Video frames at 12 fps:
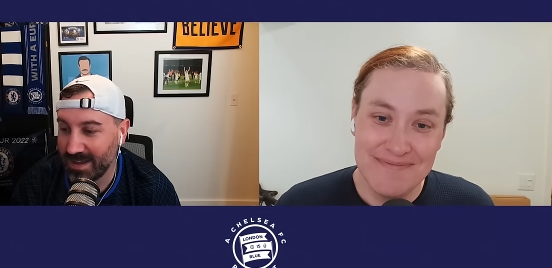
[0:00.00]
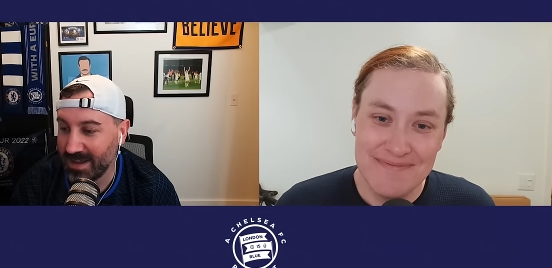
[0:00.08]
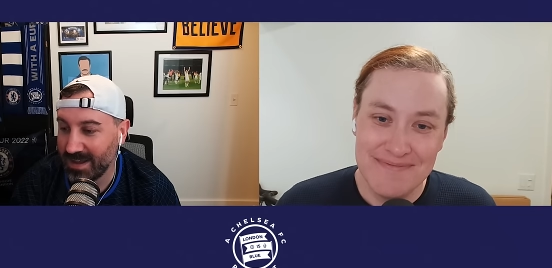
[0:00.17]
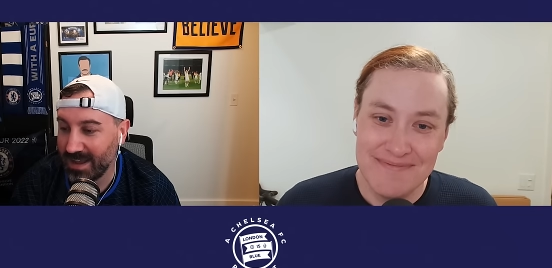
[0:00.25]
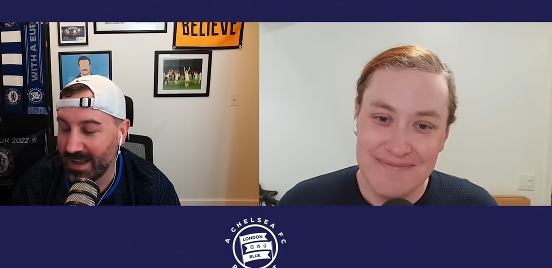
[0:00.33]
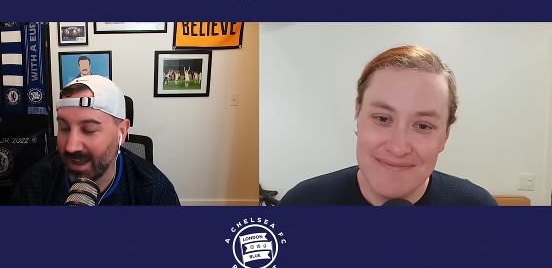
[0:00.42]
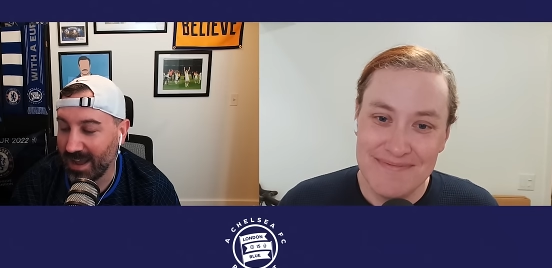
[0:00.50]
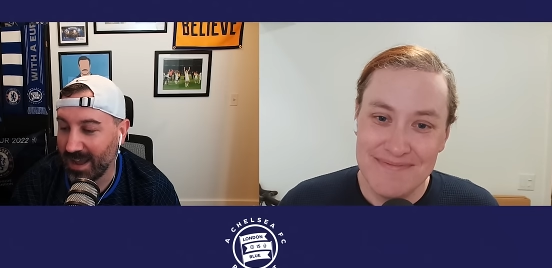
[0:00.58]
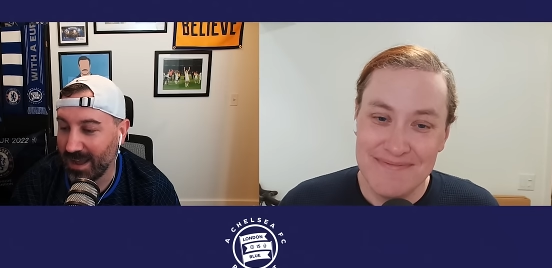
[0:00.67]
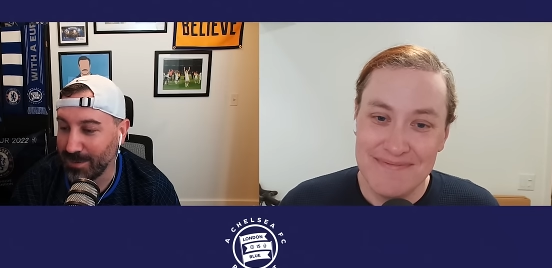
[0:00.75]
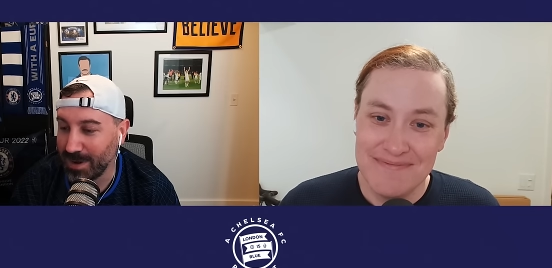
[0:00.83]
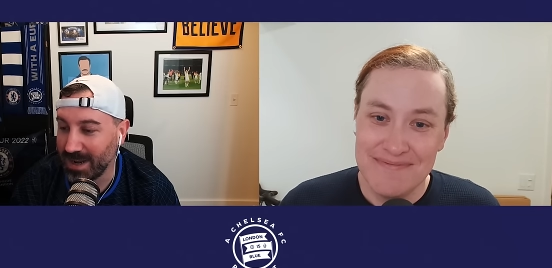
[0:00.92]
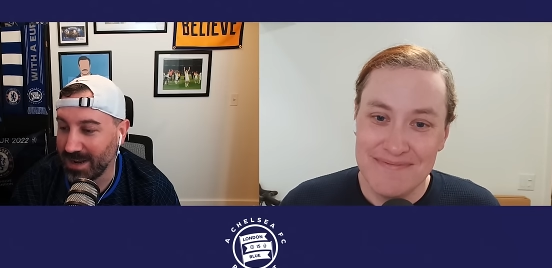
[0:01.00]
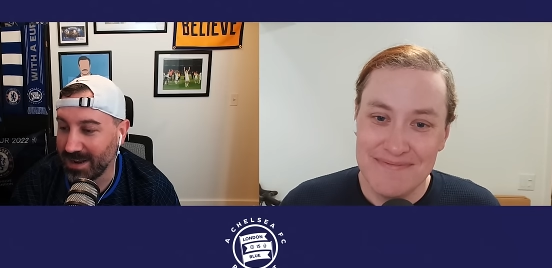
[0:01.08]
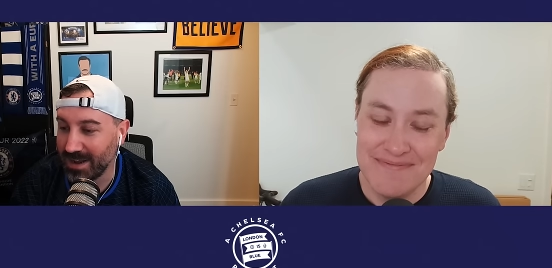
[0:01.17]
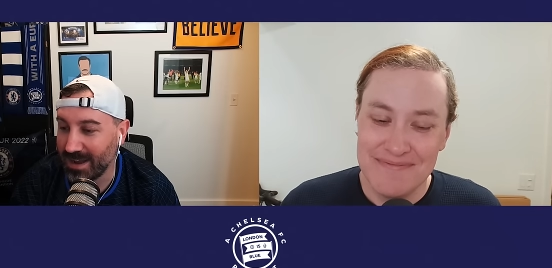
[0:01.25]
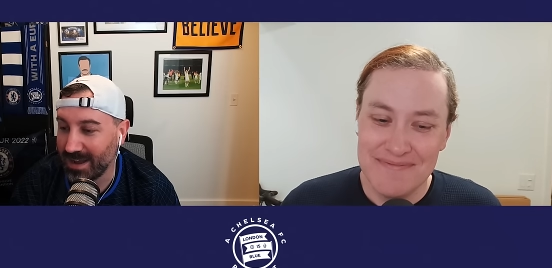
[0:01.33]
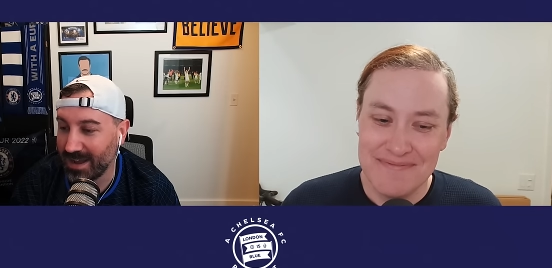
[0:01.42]
Speaker 1: Yeah, I mean,
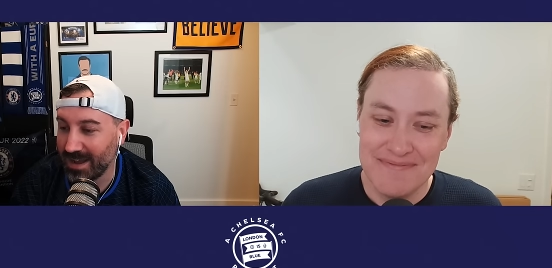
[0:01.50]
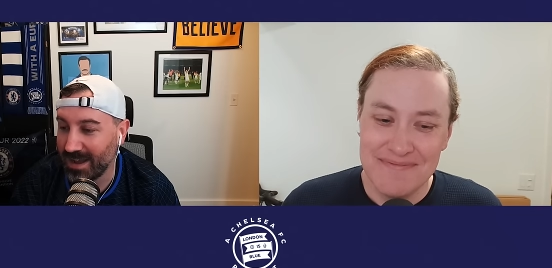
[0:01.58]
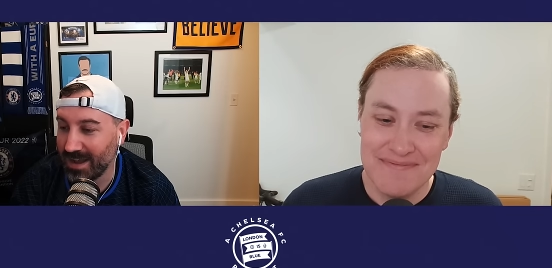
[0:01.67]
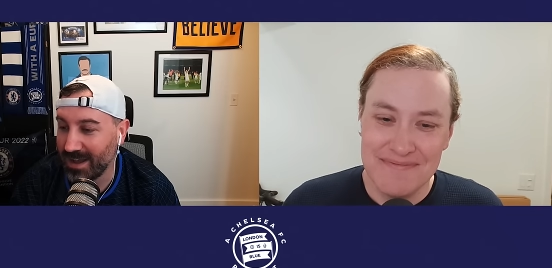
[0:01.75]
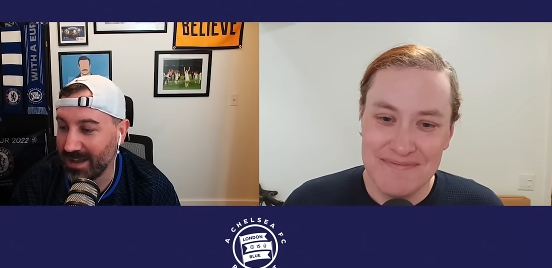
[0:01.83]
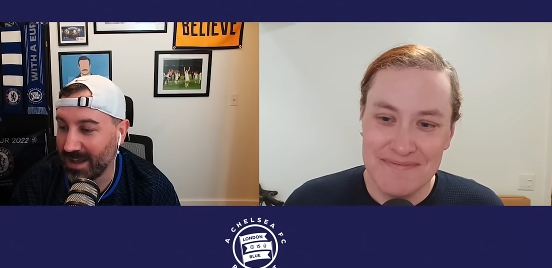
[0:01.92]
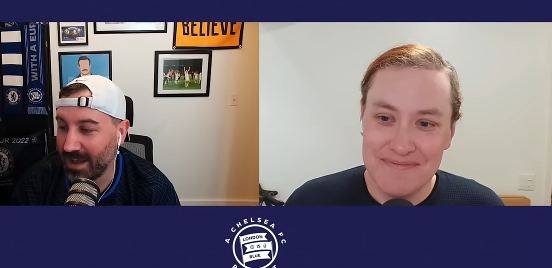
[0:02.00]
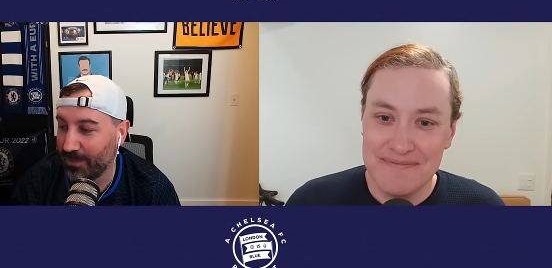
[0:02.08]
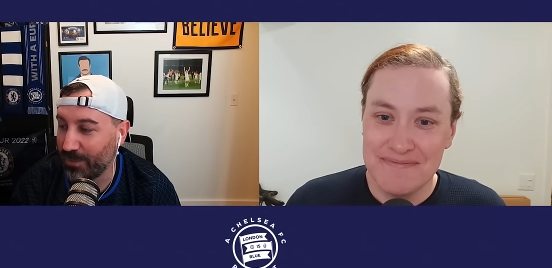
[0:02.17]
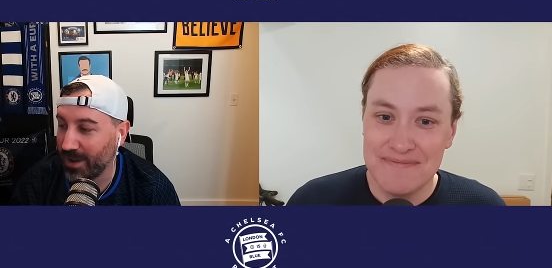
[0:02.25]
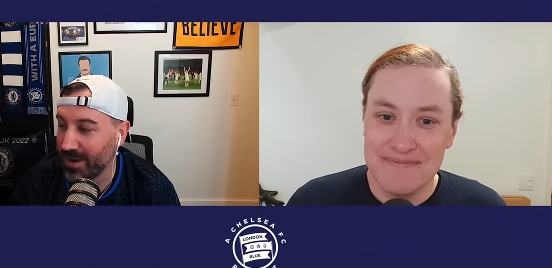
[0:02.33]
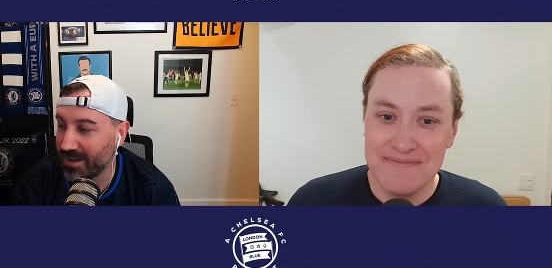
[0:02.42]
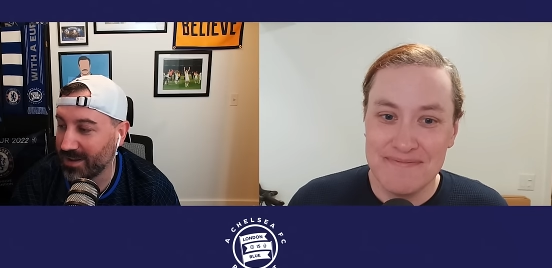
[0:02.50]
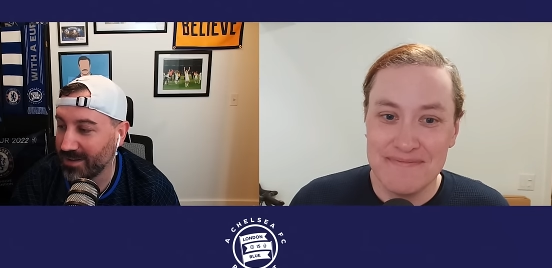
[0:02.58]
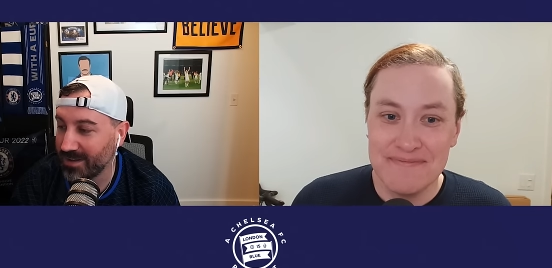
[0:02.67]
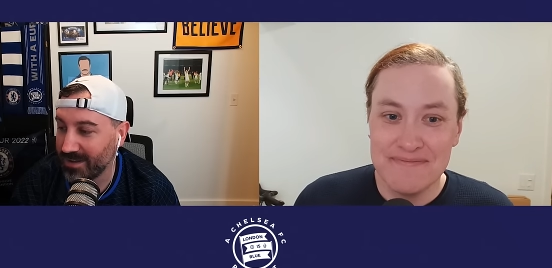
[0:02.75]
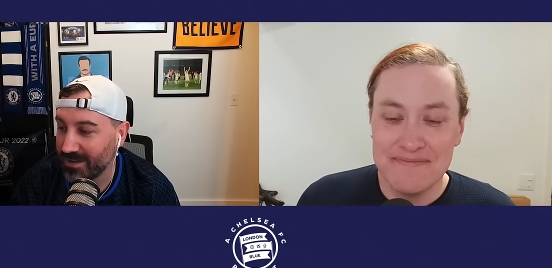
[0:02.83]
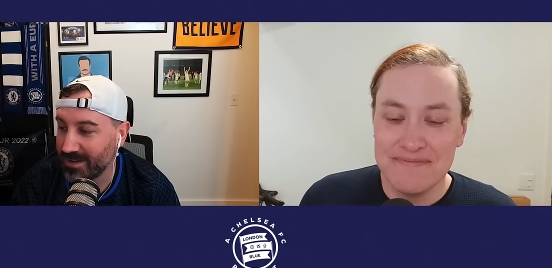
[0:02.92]
I, I think
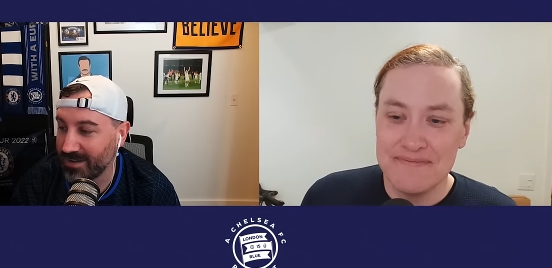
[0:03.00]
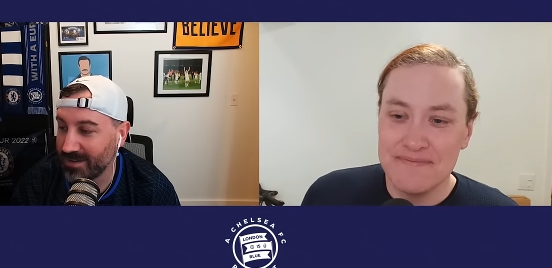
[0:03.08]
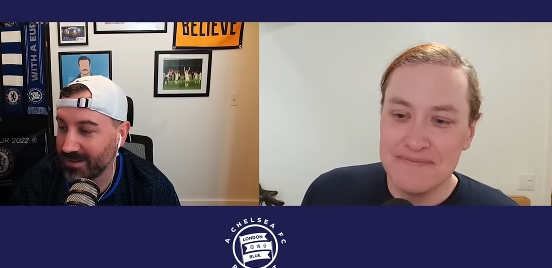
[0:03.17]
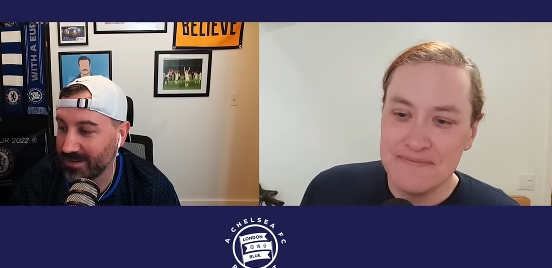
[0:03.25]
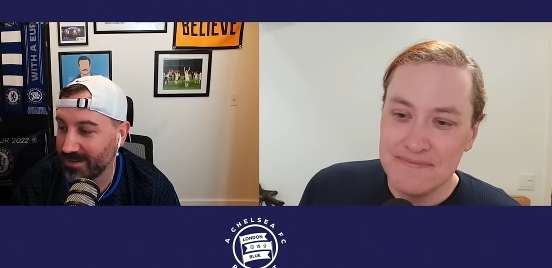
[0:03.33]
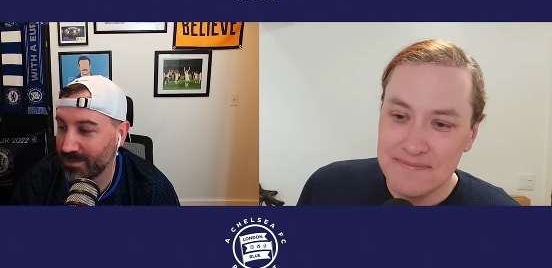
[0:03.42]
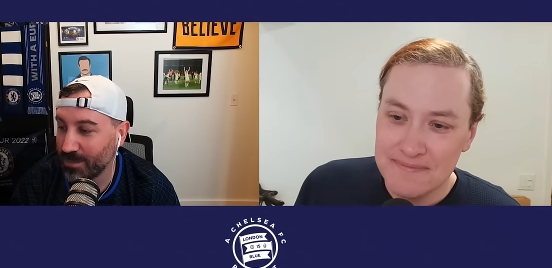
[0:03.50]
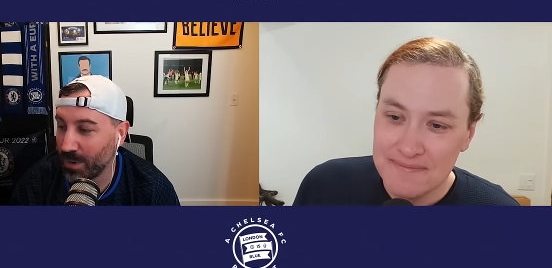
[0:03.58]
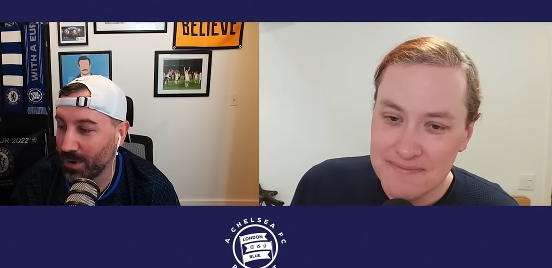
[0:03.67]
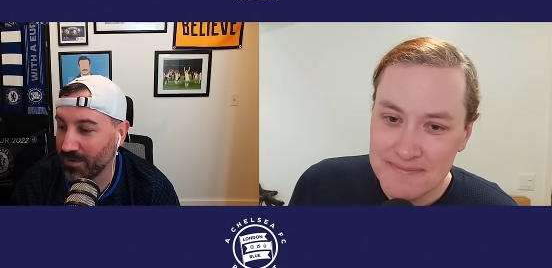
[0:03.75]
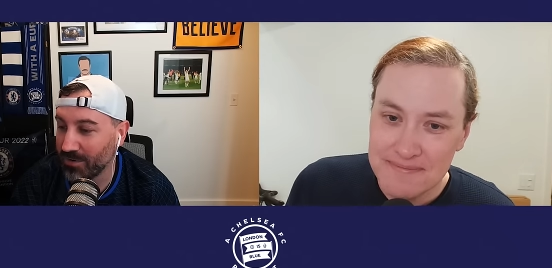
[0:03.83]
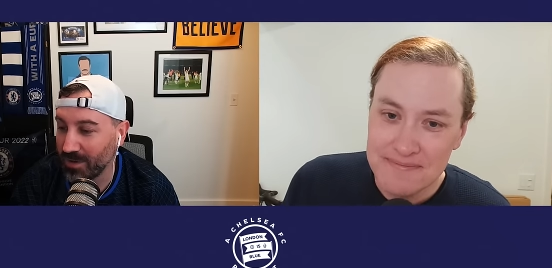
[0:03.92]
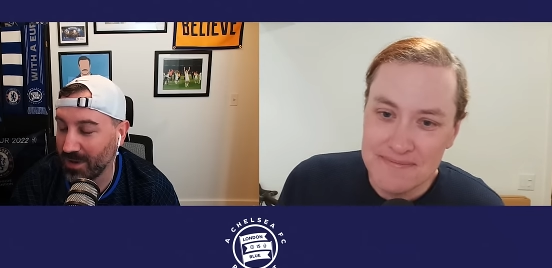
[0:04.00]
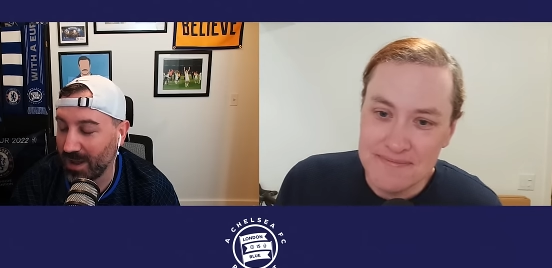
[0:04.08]
personally,